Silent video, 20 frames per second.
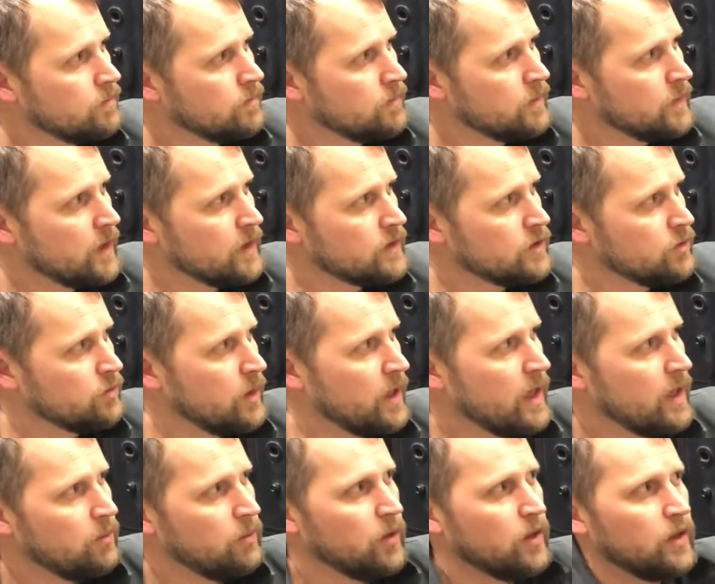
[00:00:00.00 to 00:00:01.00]
not too
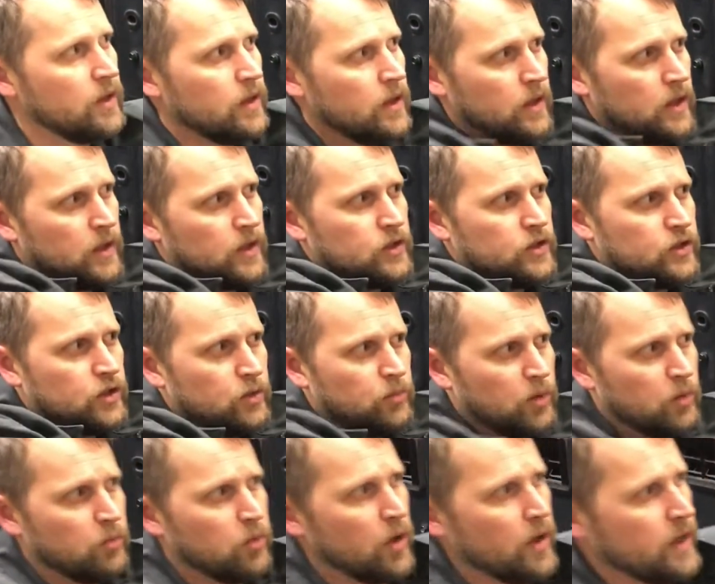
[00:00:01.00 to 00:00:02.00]
bad, but super
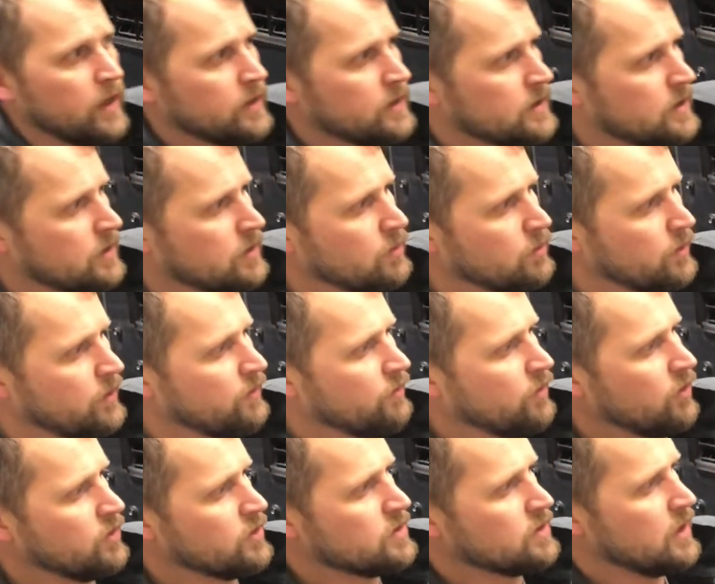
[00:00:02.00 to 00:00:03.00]
bright
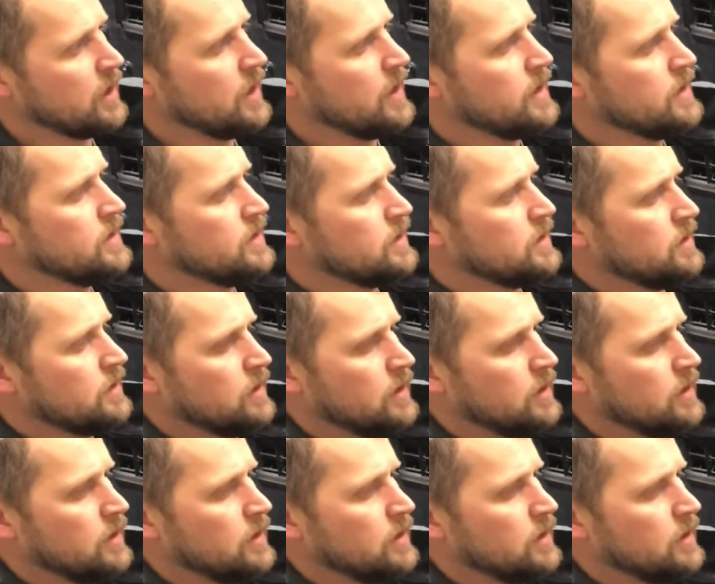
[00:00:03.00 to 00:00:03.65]
reverse light.